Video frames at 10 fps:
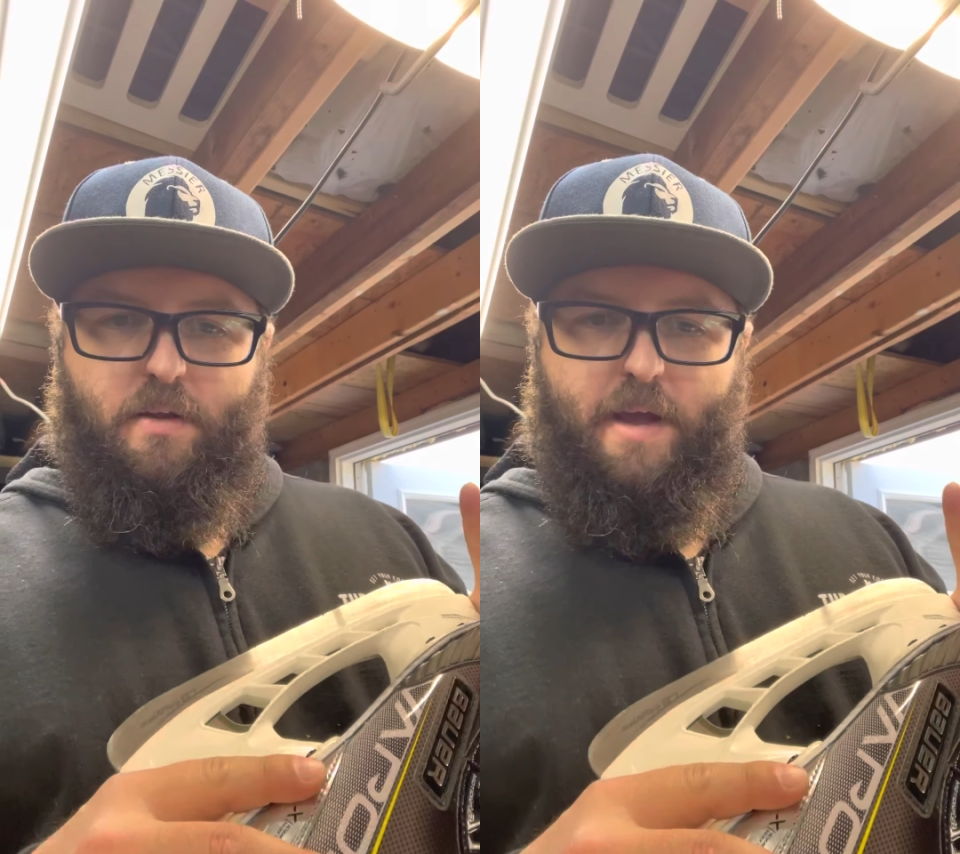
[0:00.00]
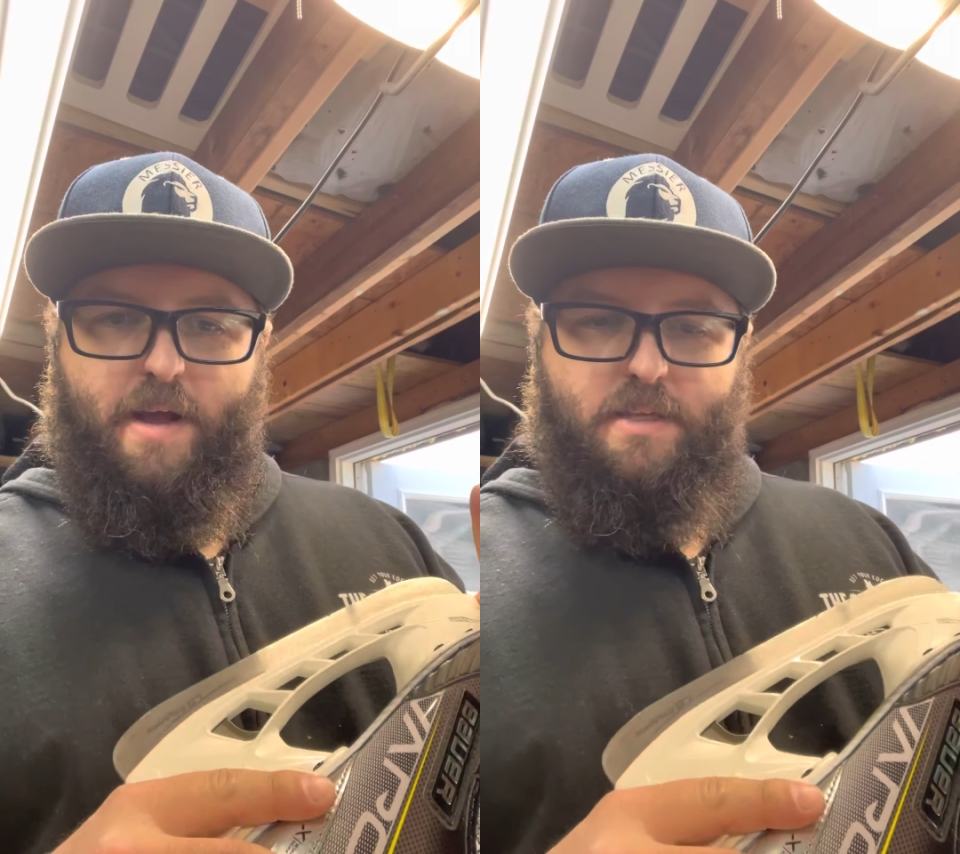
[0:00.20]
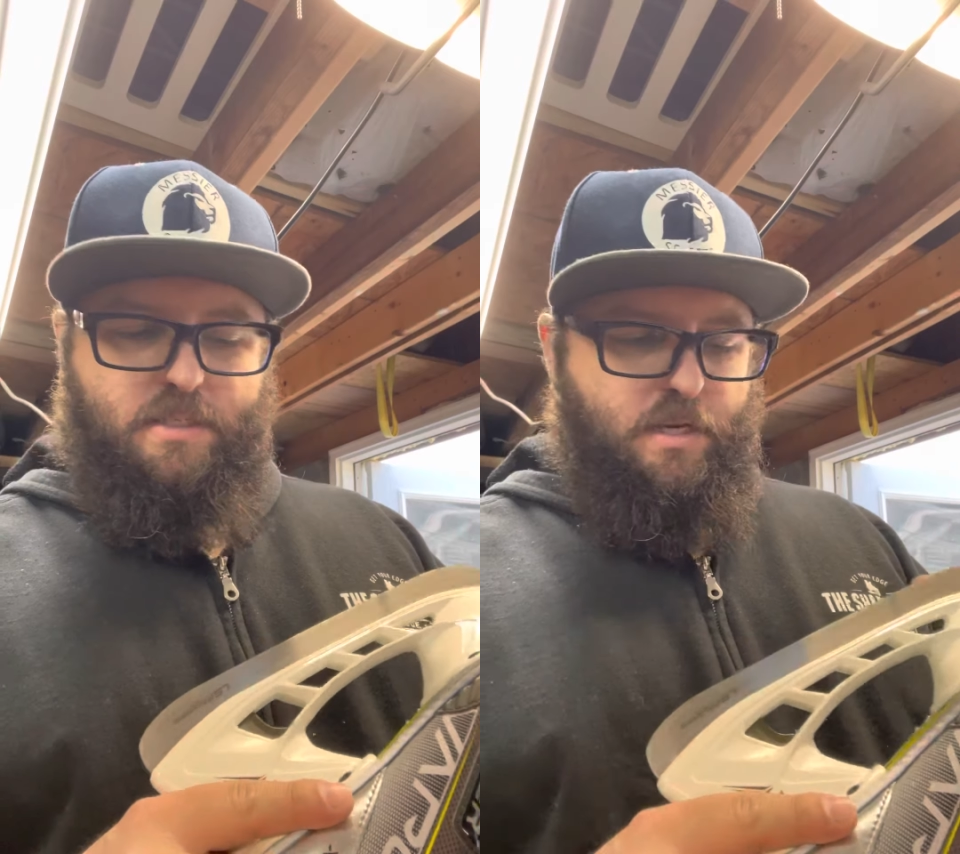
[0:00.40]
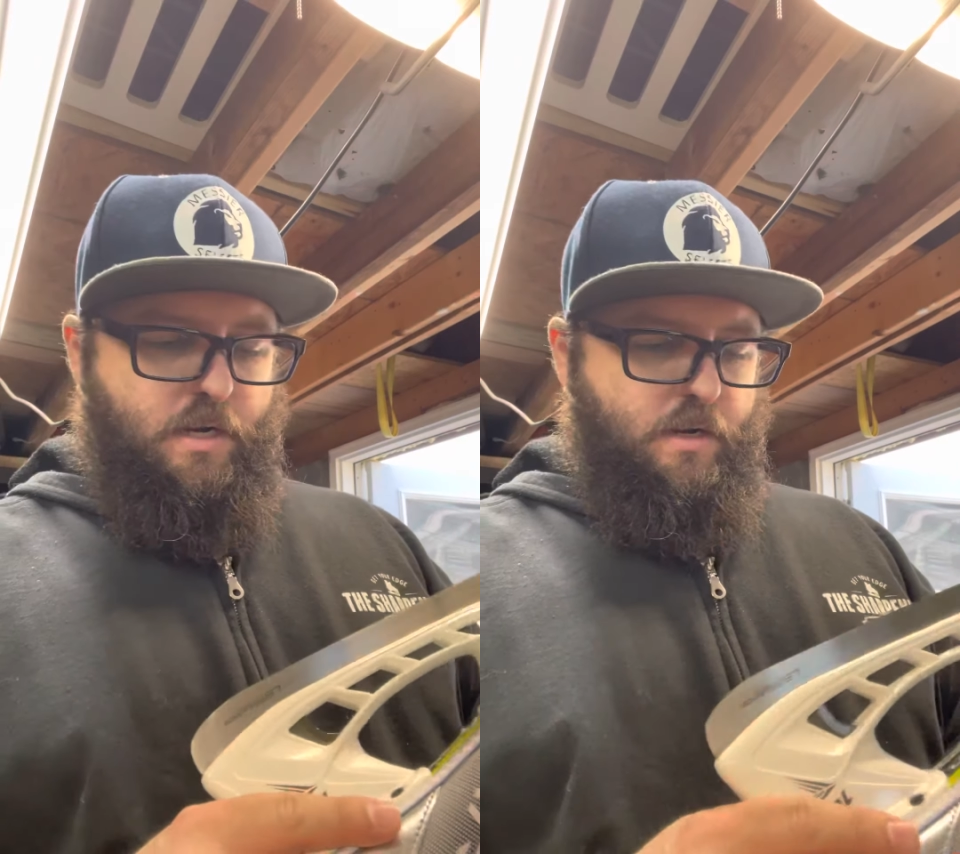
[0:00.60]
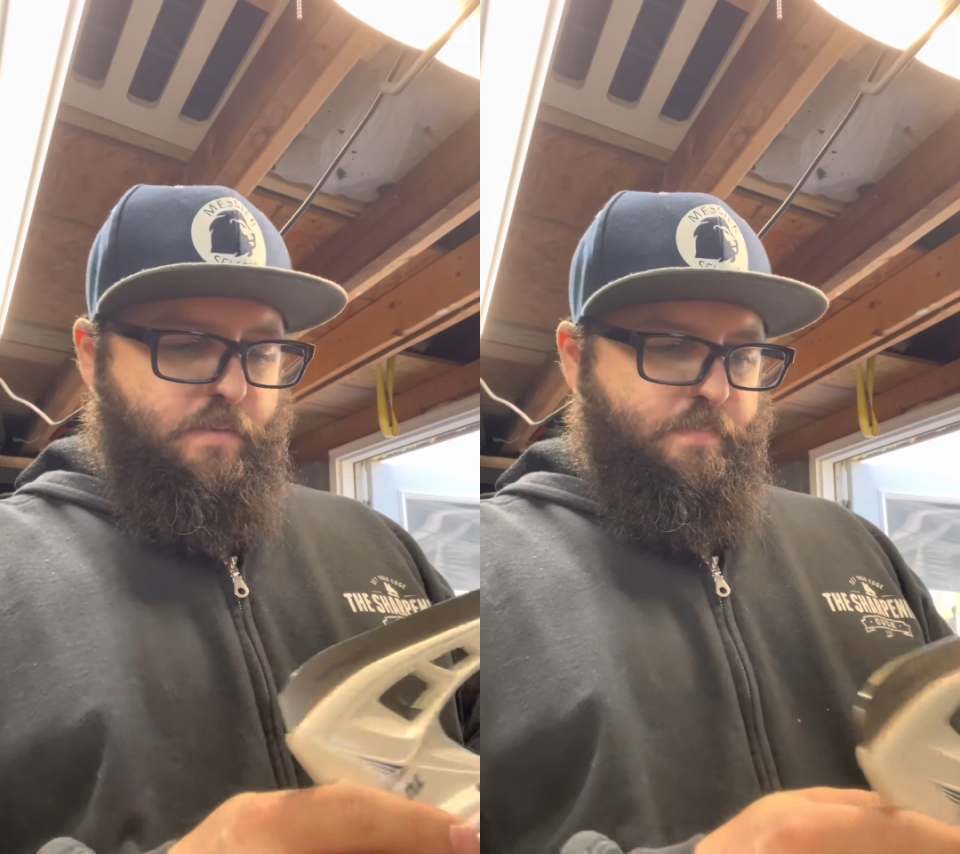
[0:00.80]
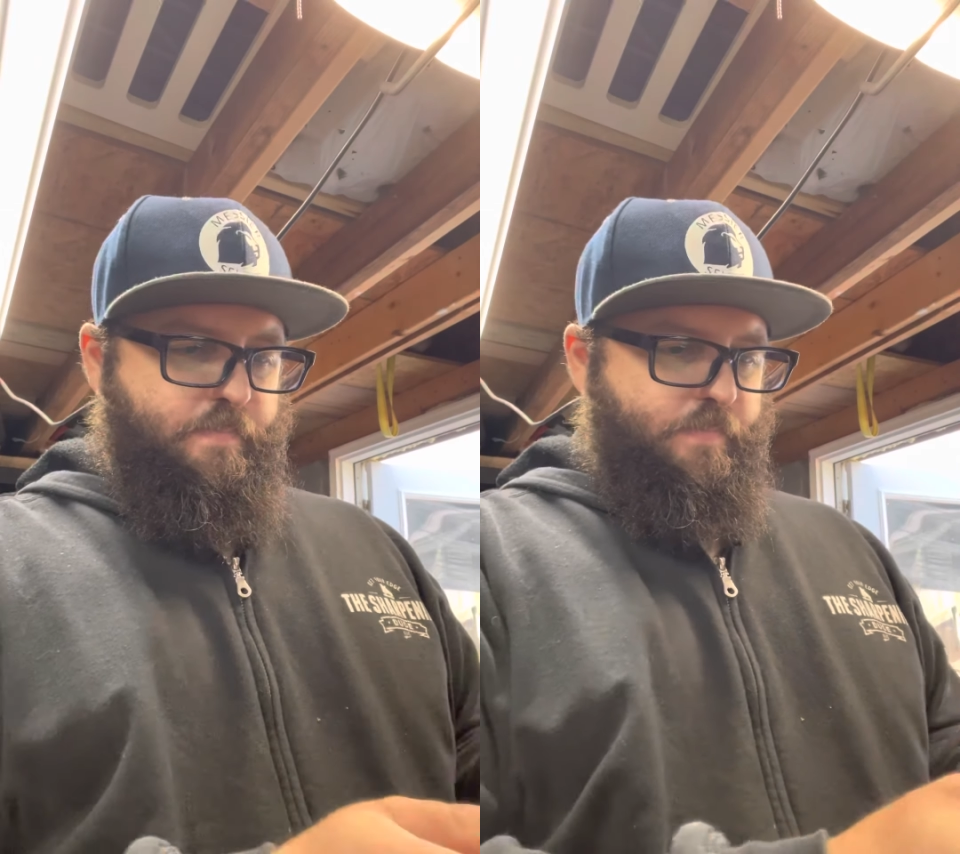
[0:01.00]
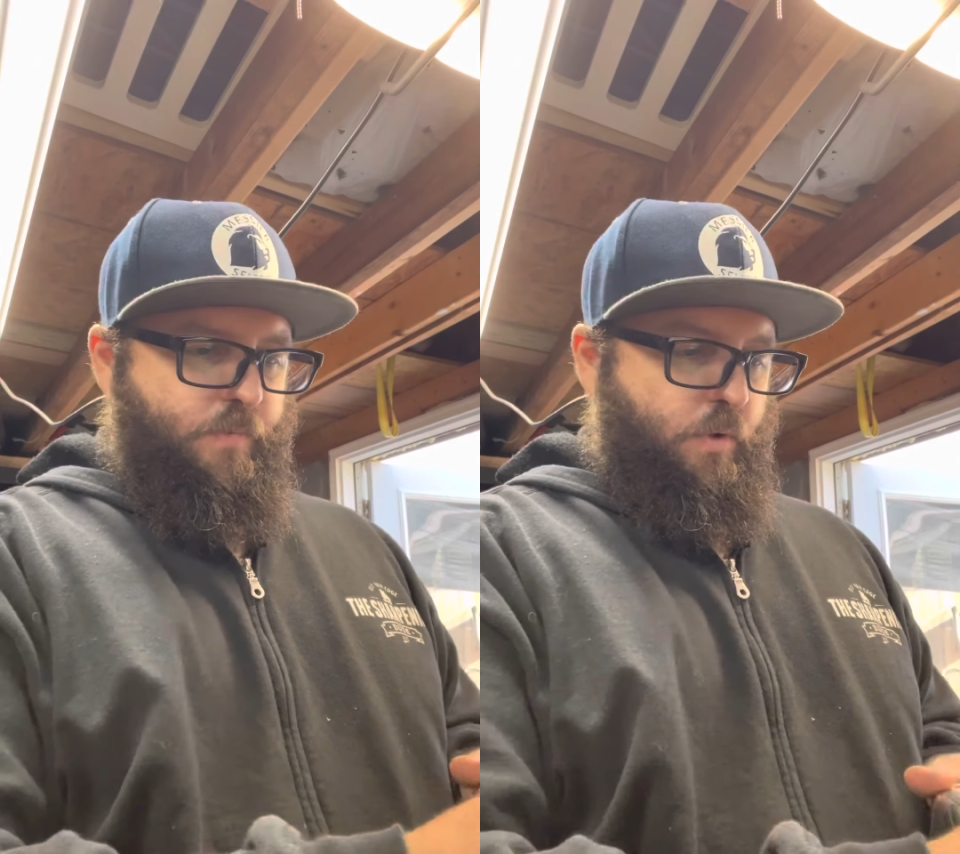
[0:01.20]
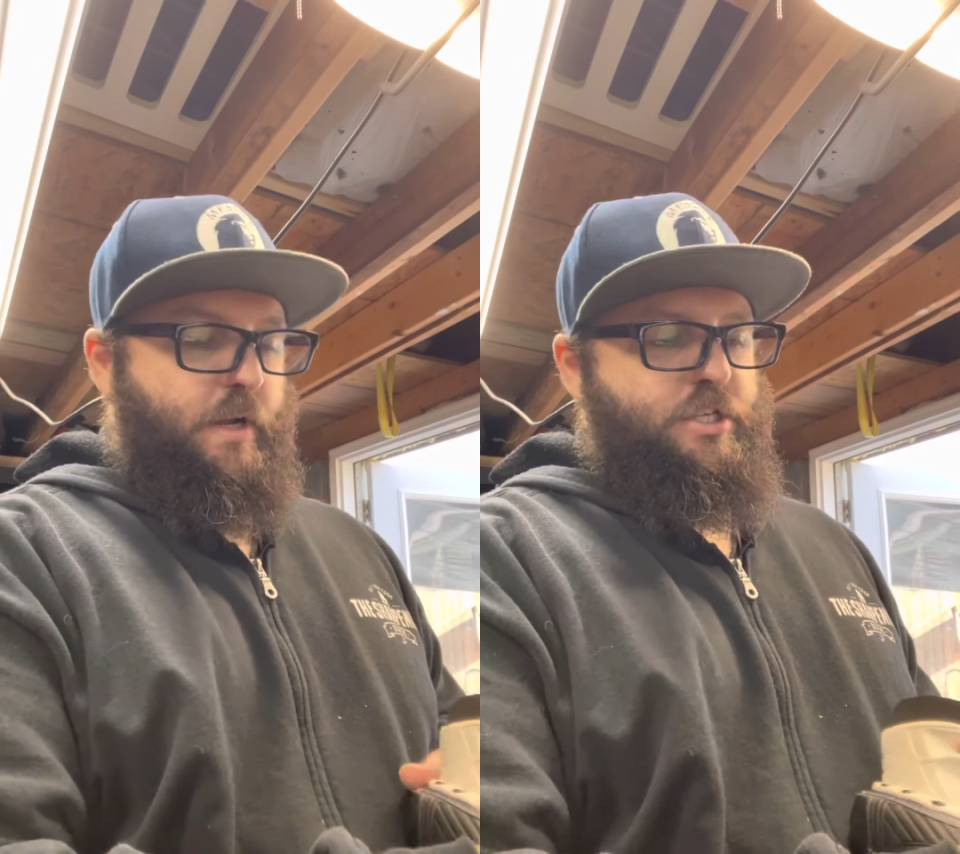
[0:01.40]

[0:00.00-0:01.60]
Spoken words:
has, or I